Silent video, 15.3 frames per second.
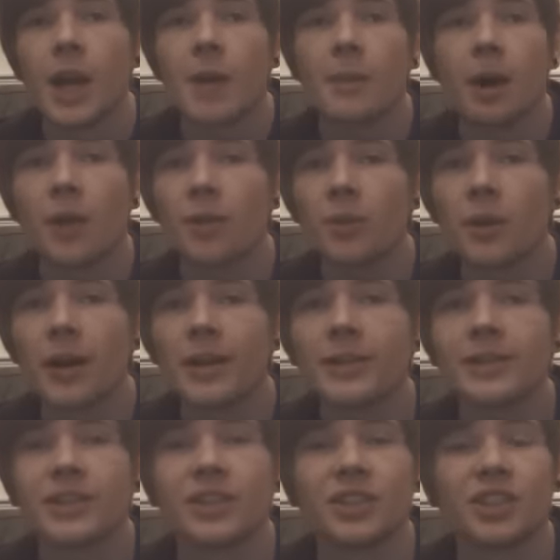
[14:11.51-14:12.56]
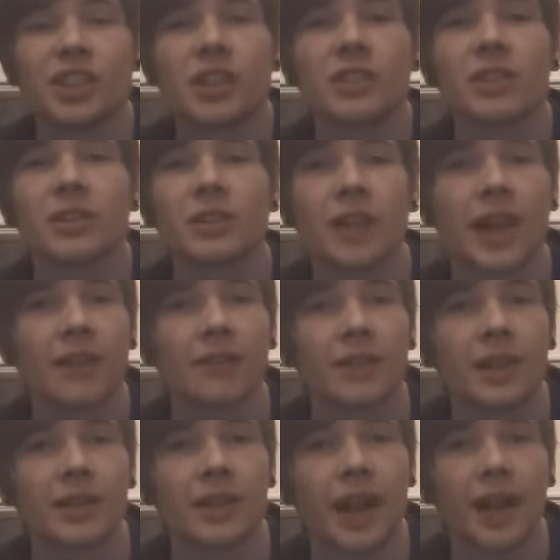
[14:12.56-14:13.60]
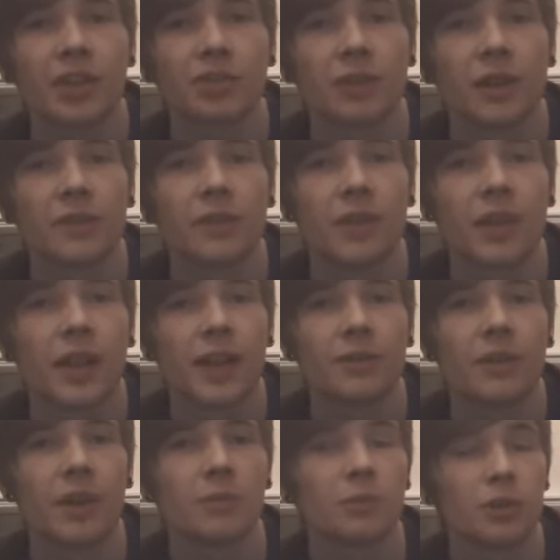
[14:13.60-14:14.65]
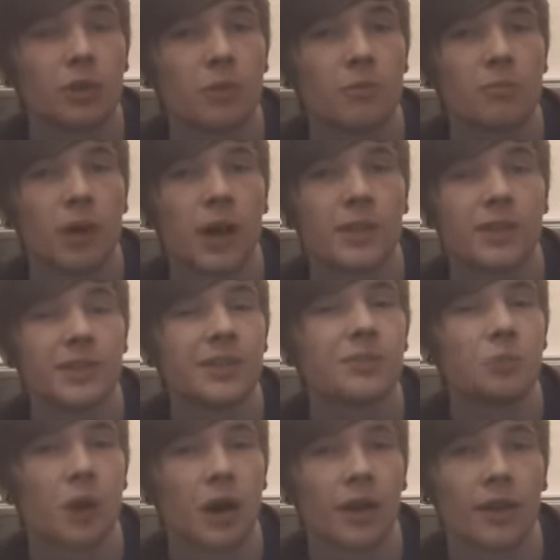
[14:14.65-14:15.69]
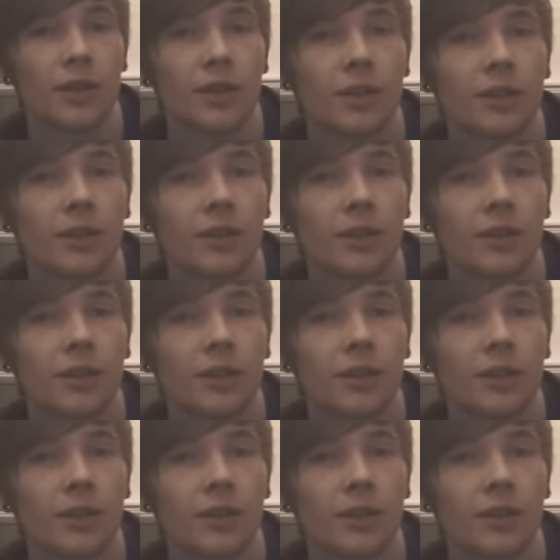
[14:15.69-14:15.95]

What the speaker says: but otherwise this just doesn't have the attack strength that giving up 2 prizes is worth.